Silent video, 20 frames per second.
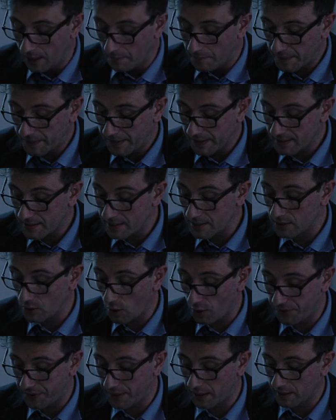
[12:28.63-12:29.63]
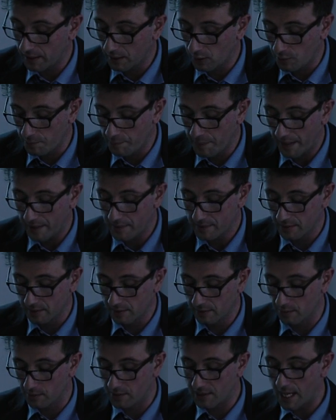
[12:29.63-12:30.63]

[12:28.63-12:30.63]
but this is nothing in comparison to